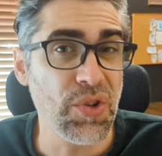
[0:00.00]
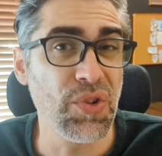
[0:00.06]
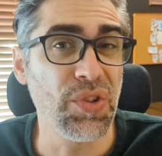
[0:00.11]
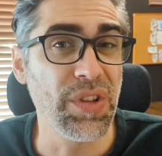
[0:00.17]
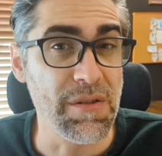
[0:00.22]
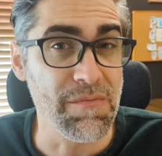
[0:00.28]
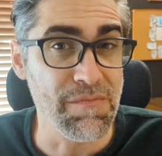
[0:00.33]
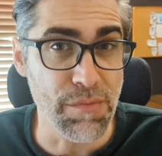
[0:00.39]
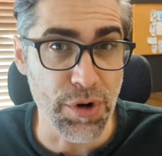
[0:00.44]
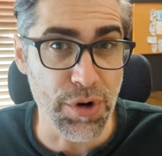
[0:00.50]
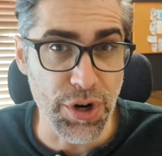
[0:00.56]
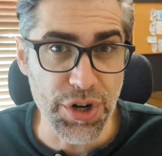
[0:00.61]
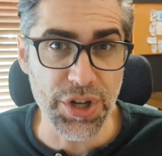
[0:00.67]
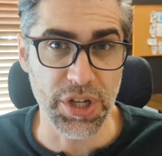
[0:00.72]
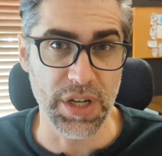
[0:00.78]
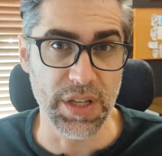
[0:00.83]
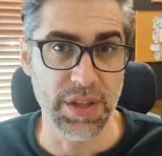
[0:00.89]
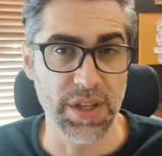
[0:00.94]

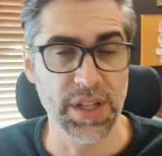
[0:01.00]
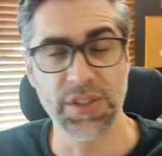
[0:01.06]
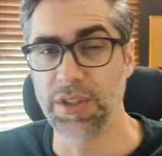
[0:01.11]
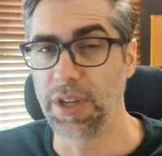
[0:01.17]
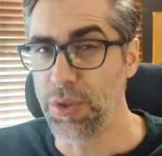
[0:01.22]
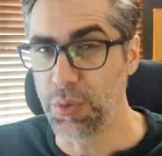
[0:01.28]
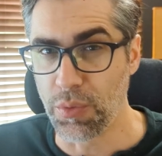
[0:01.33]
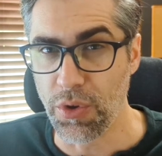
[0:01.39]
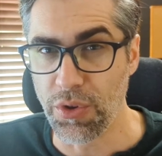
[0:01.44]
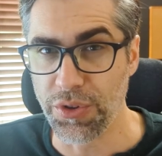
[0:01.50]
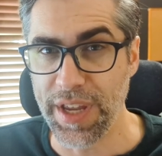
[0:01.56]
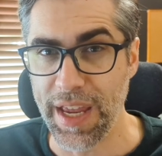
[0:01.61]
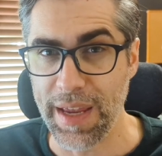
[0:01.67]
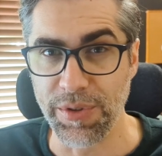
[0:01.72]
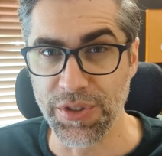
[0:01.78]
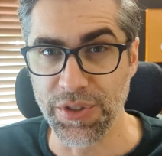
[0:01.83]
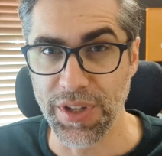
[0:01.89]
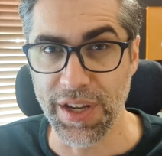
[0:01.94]
immersion that such roll
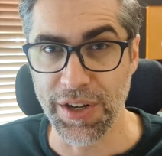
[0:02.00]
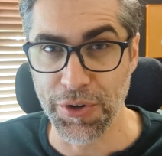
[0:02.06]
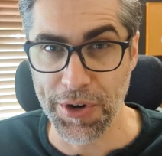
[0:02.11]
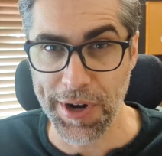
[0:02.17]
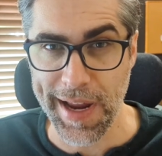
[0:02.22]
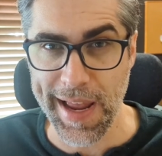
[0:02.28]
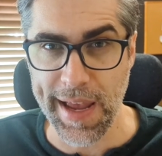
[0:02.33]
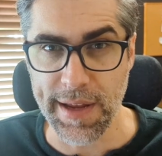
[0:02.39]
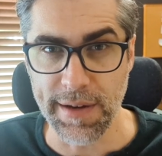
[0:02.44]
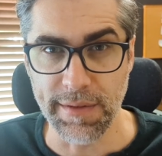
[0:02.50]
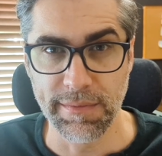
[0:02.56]
tables can create.